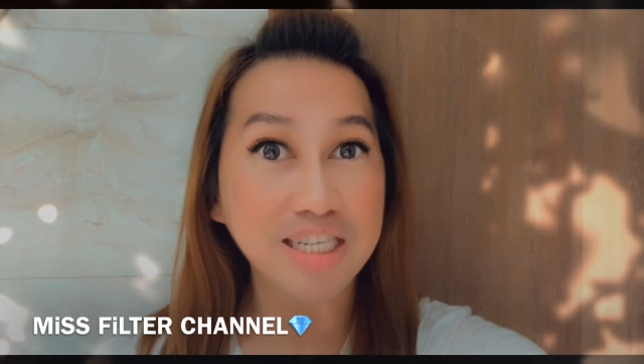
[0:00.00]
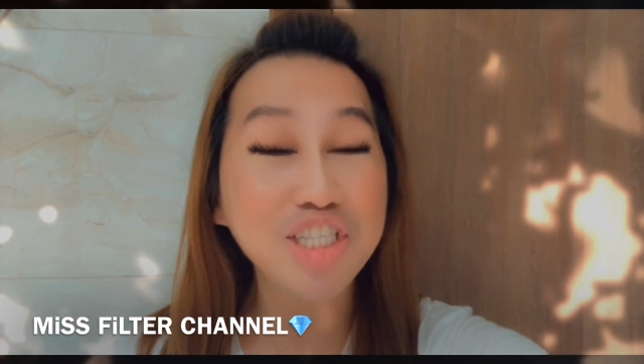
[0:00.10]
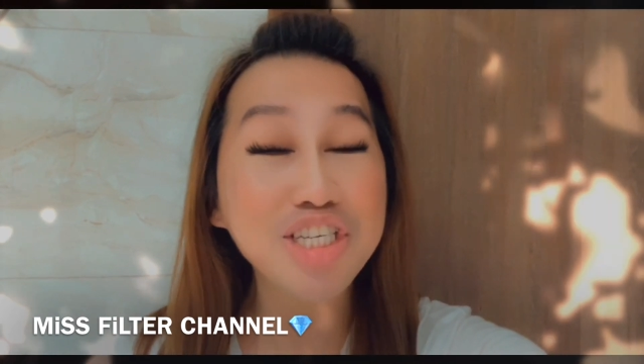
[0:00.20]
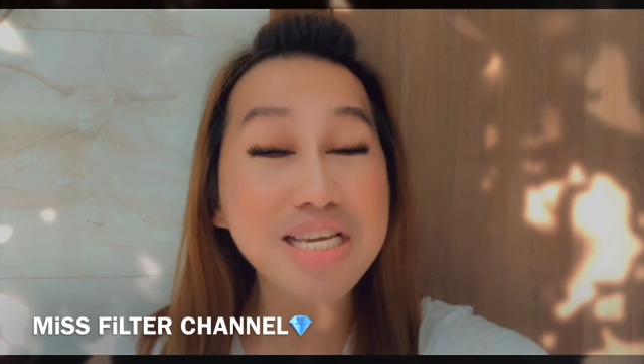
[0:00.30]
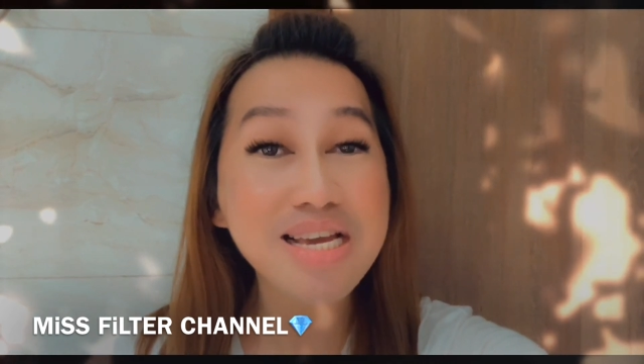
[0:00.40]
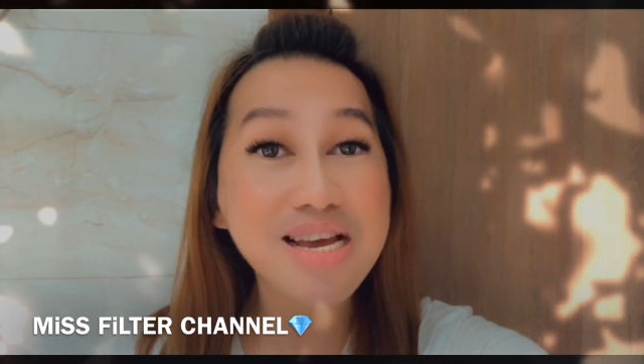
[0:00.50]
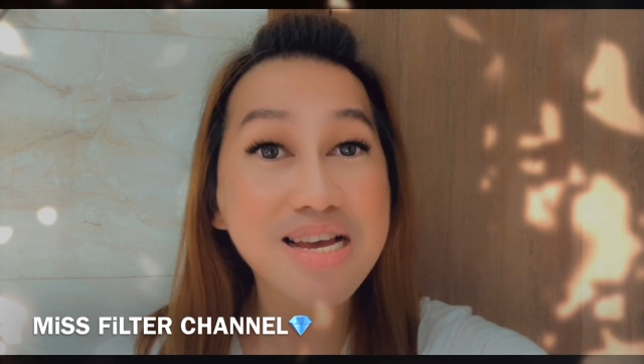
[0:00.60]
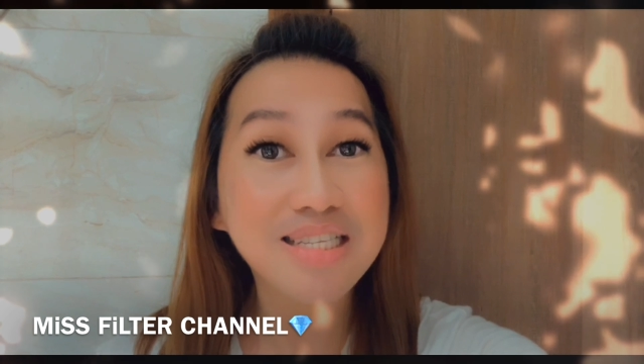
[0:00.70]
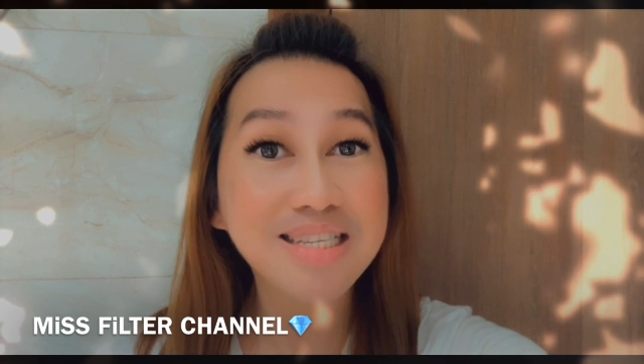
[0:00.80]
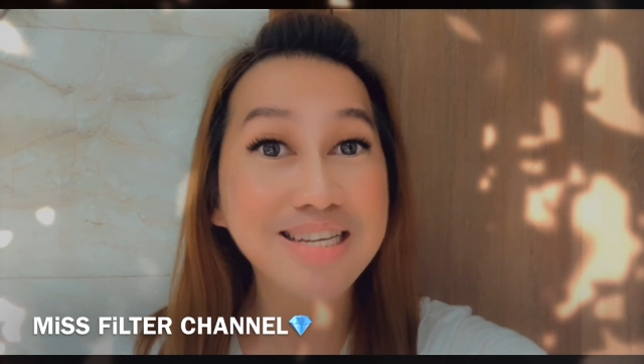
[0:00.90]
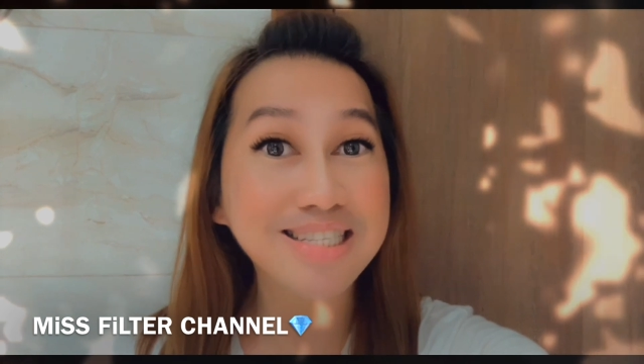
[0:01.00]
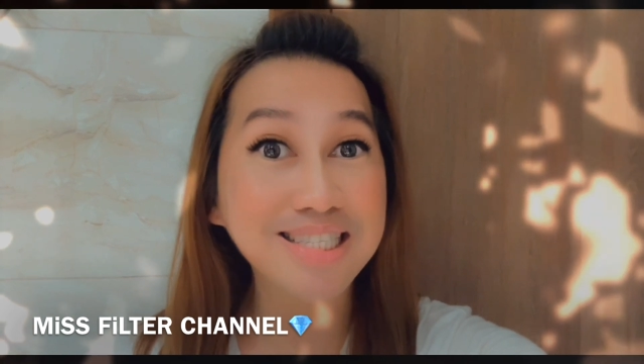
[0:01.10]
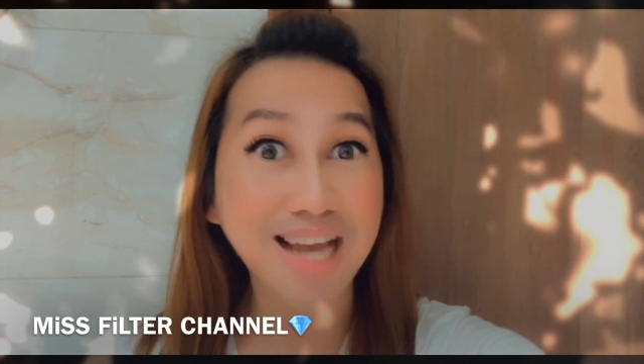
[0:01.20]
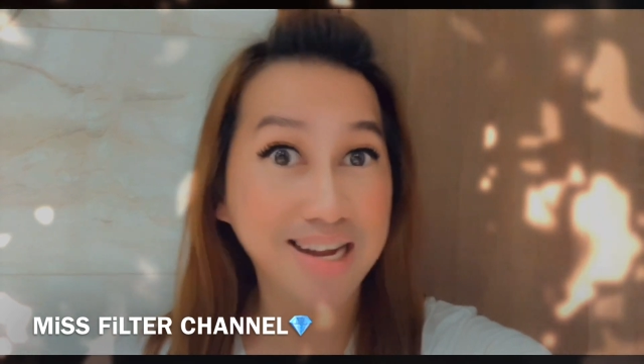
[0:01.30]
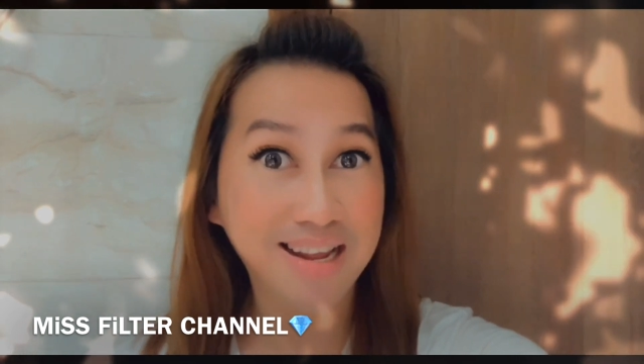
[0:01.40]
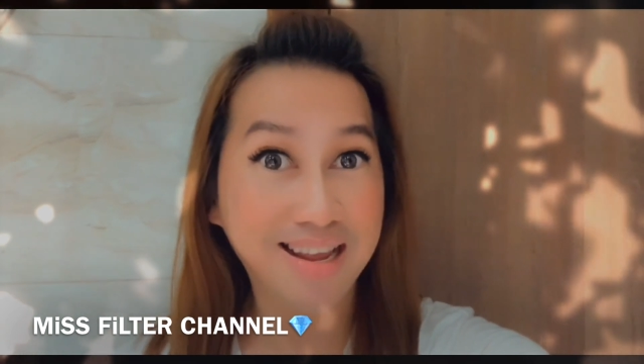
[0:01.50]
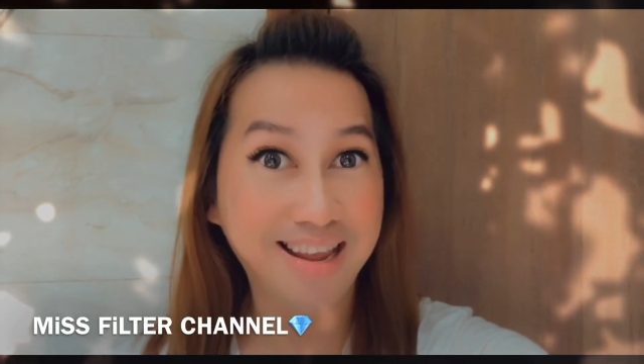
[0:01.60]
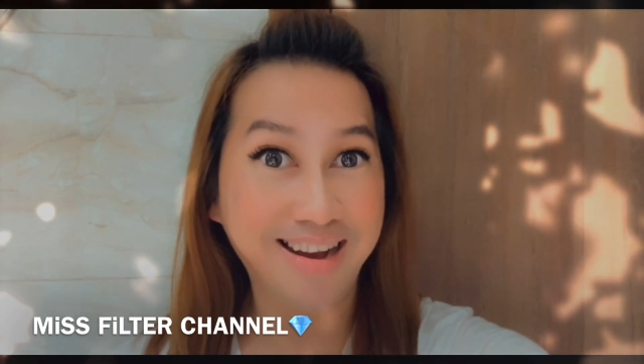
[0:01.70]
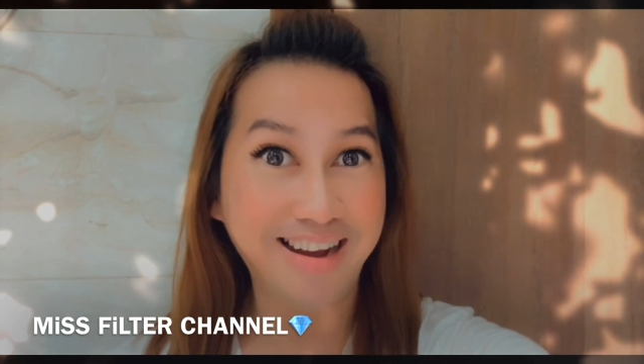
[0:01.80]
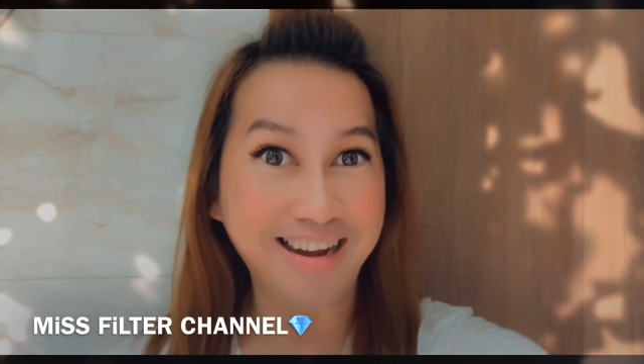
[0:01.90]
She is stunning
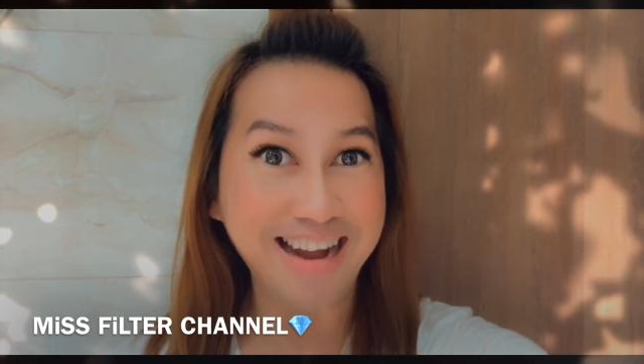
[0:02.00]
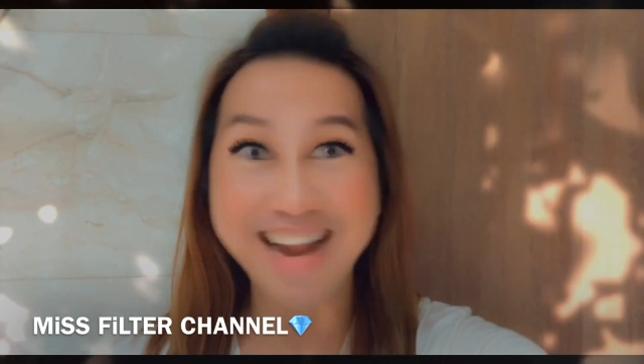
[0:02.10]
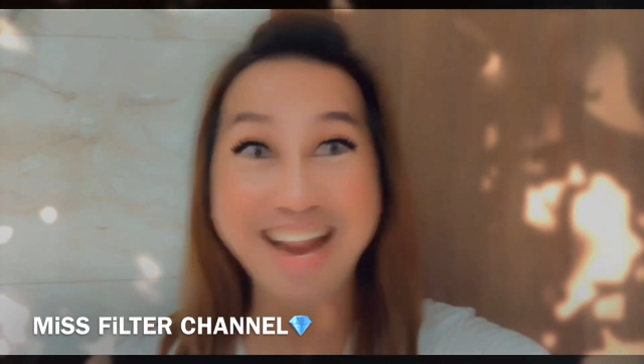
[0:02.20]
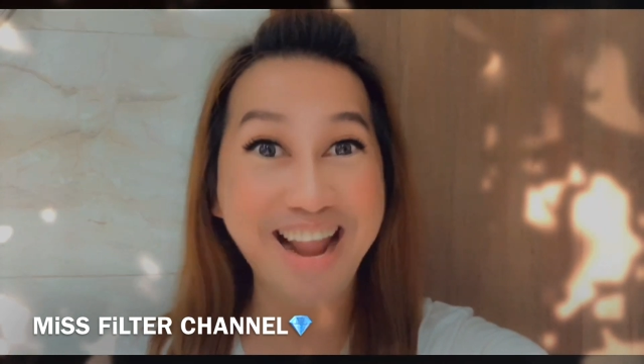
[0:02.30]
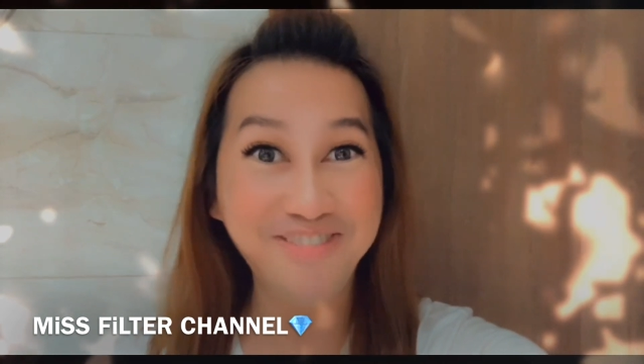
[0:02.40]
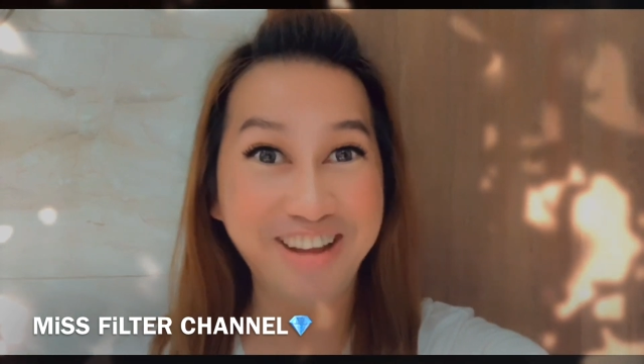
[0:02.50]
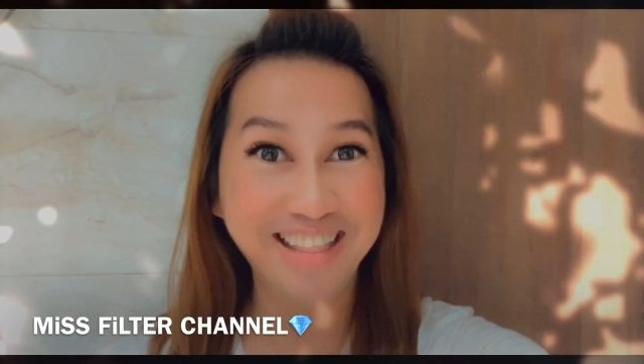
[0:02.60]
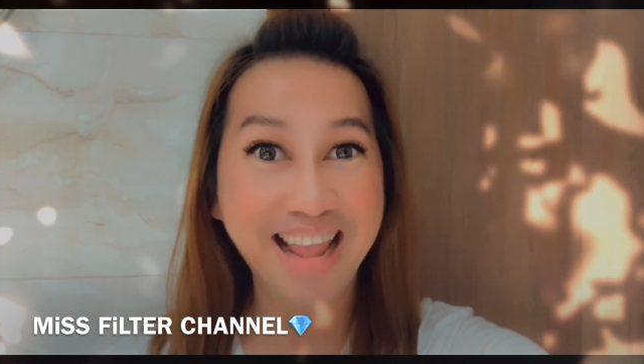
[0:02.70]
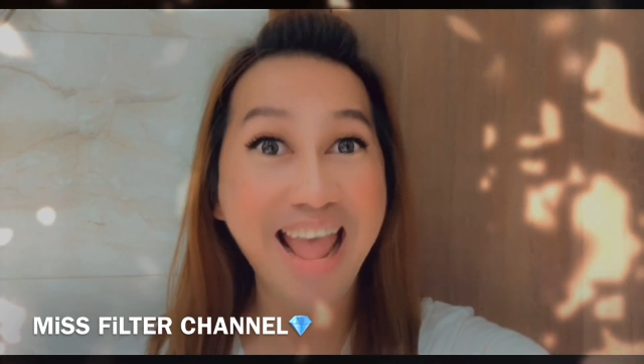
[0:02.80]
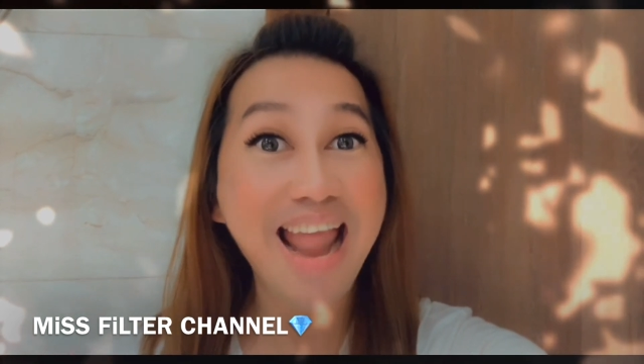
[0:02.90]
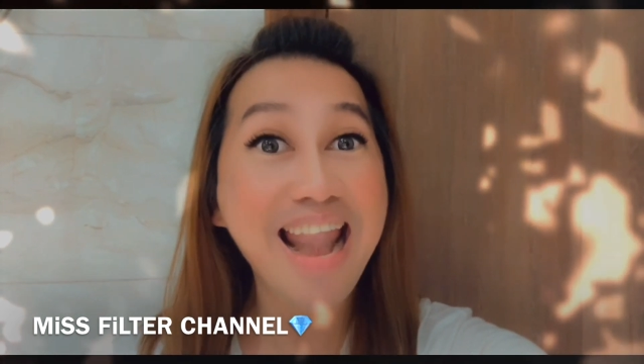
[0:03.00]
here and I love it.